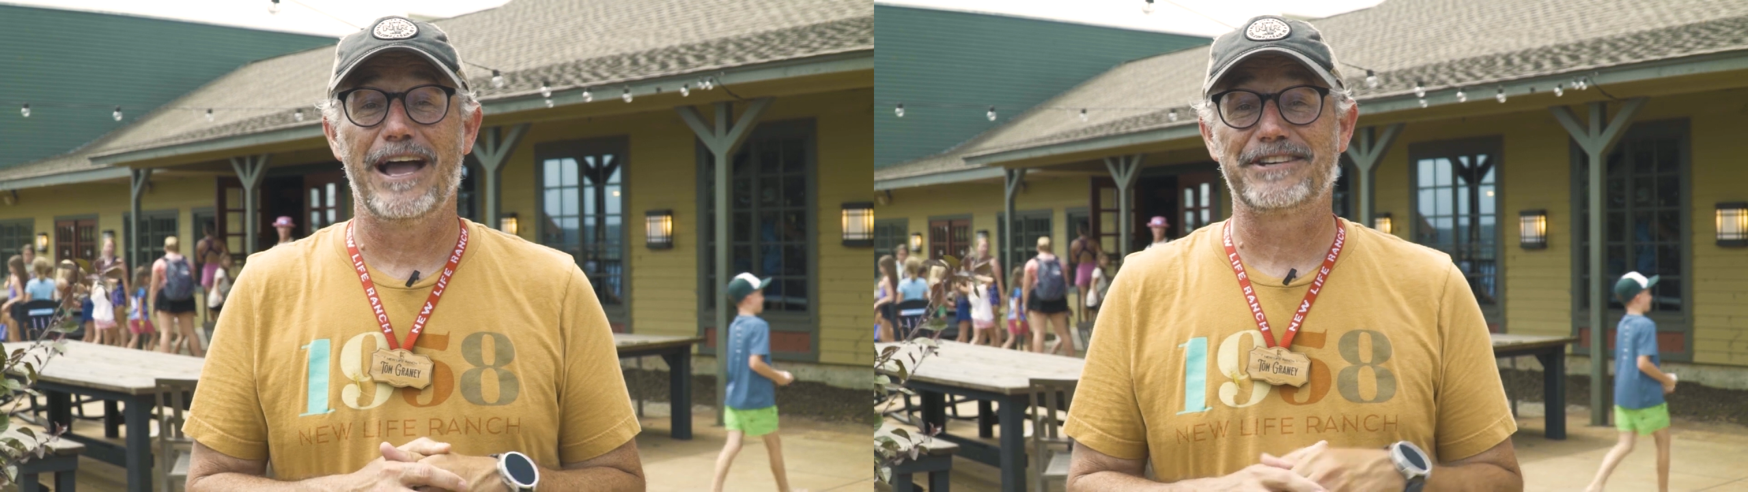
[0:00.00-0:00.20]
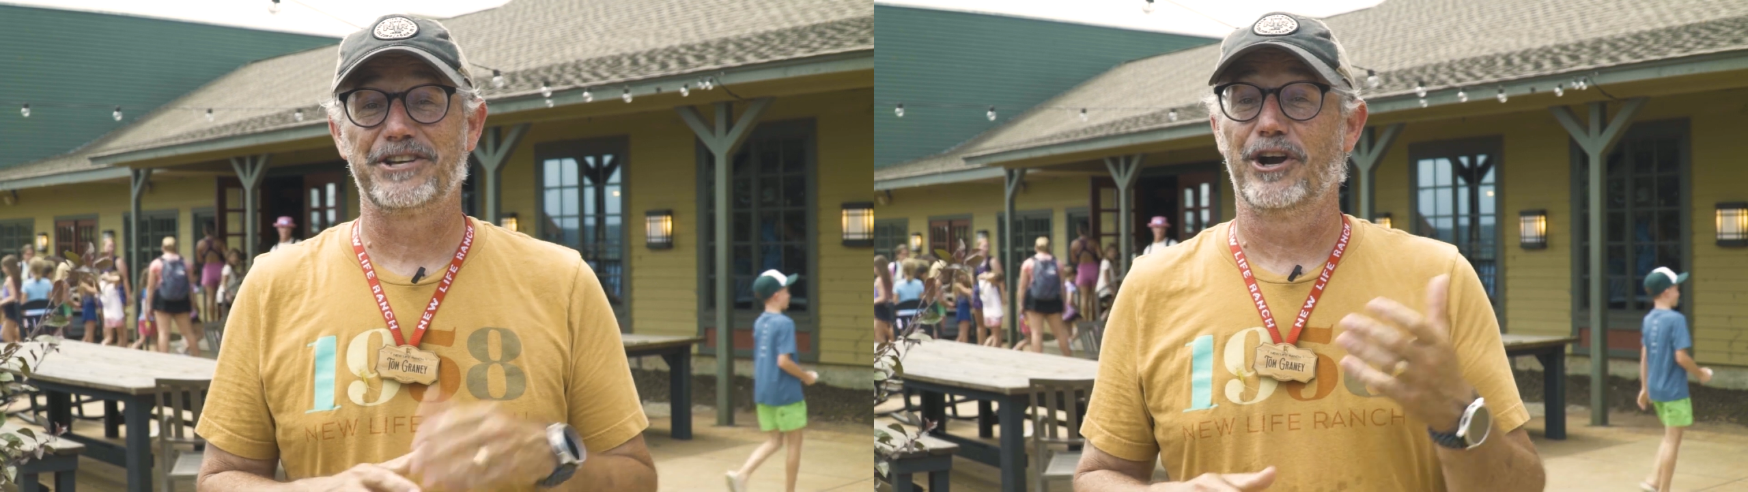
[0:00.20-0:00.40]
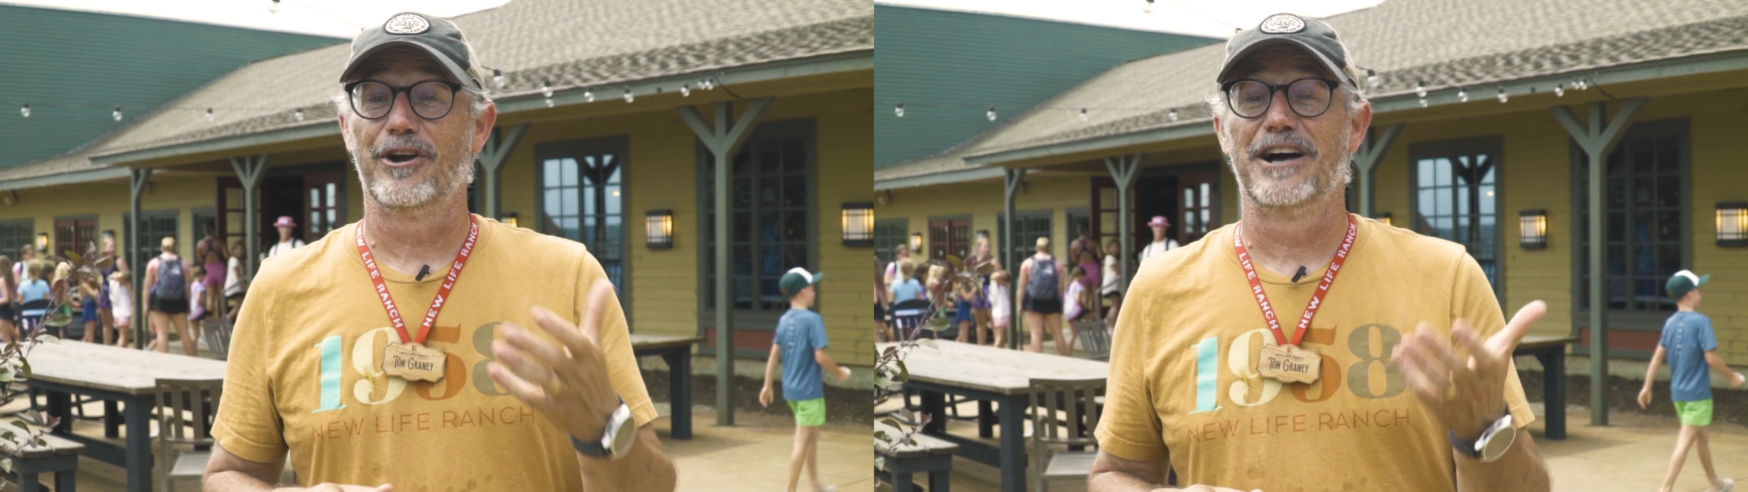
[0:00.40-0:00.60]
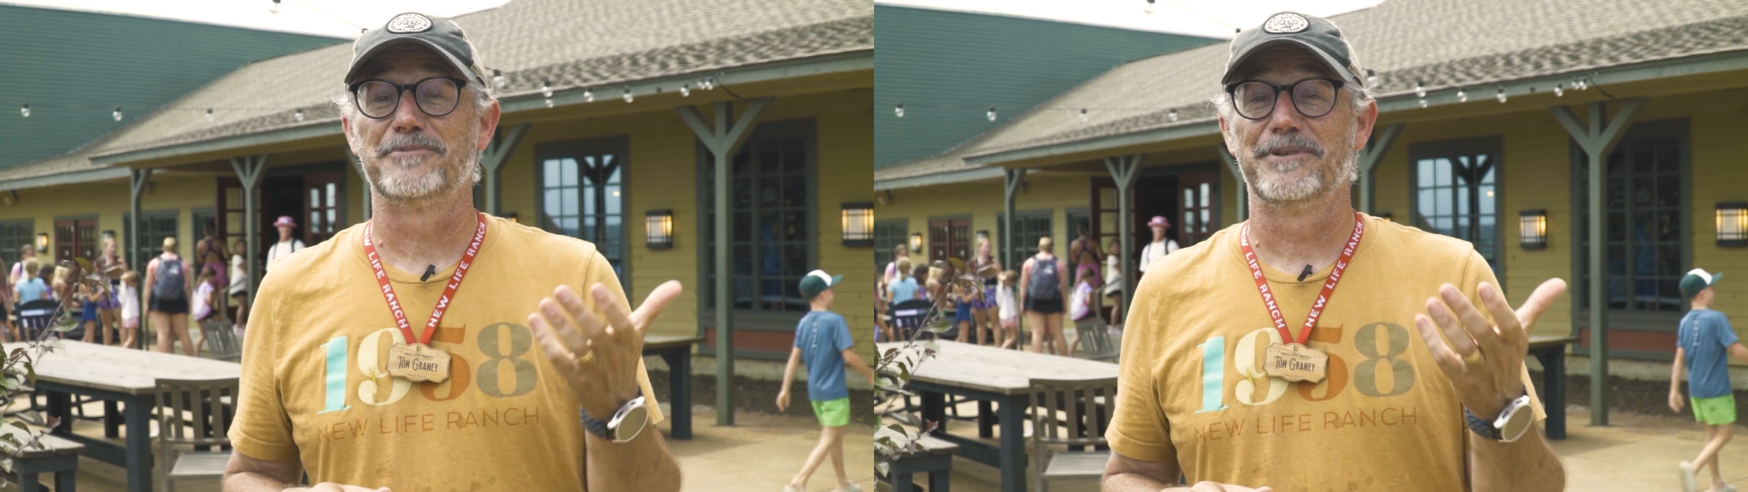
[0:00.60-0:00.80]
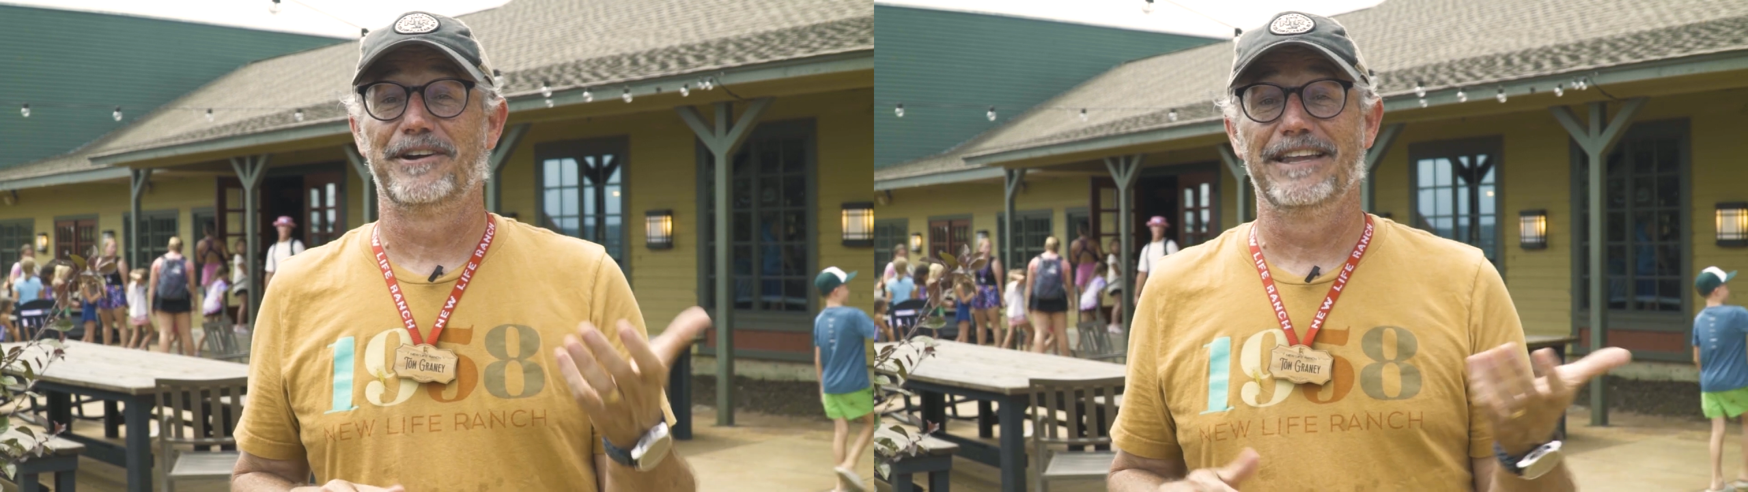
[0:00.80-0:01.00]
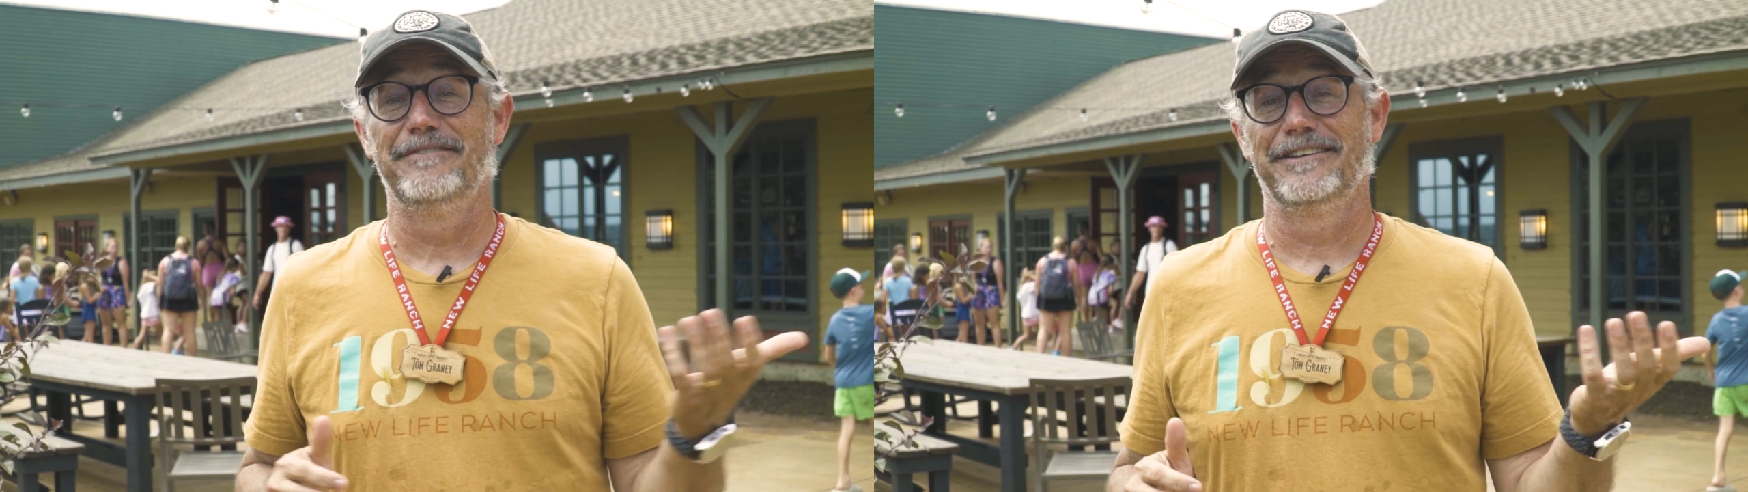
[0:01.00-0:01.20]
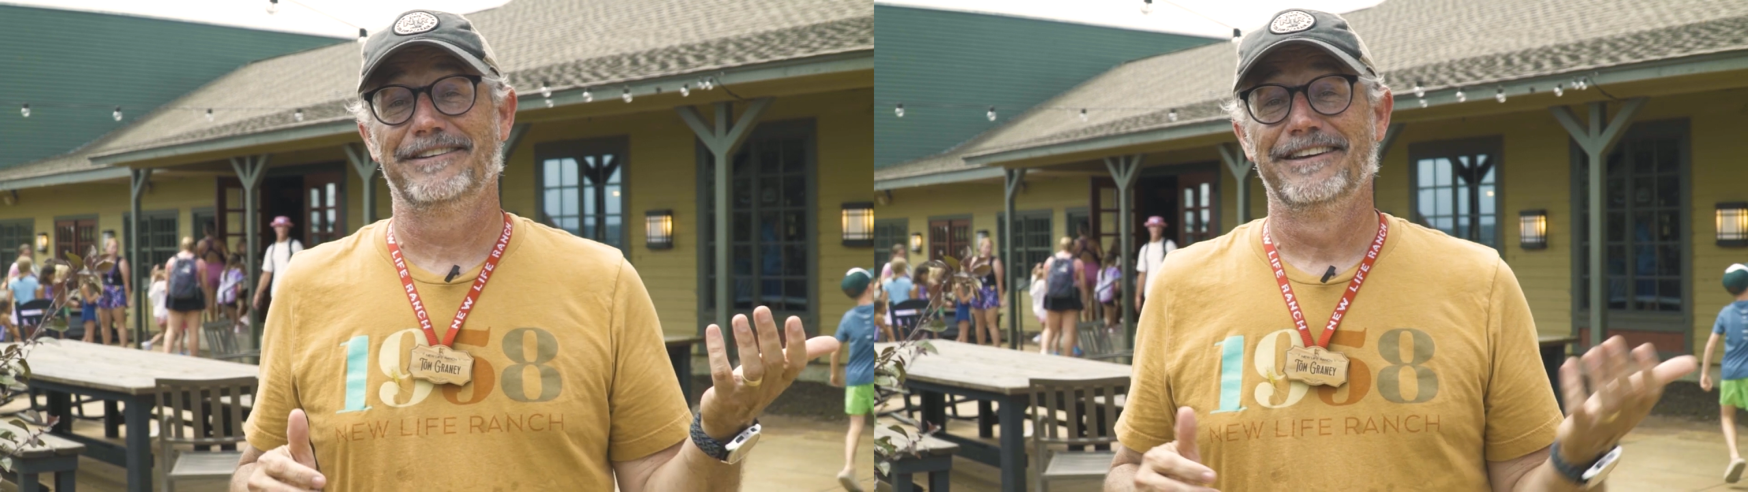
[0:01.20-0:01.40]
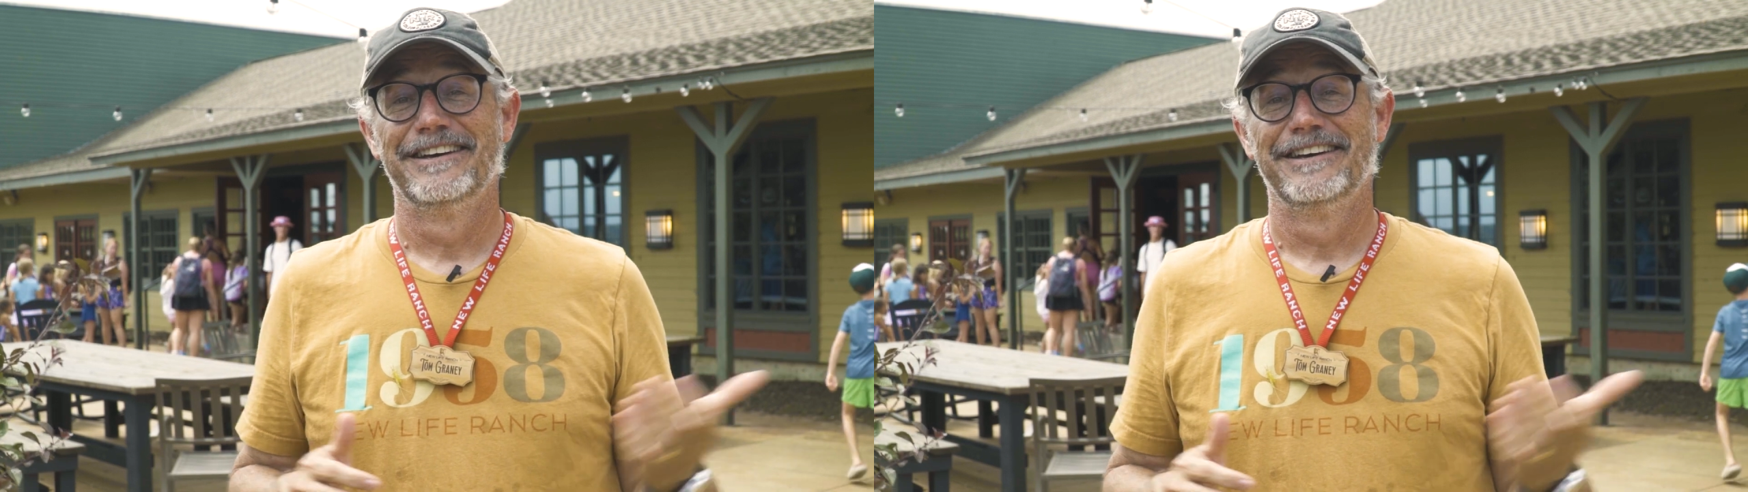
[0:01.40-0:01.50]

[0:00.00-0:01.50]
Actually, her and her husband are leaving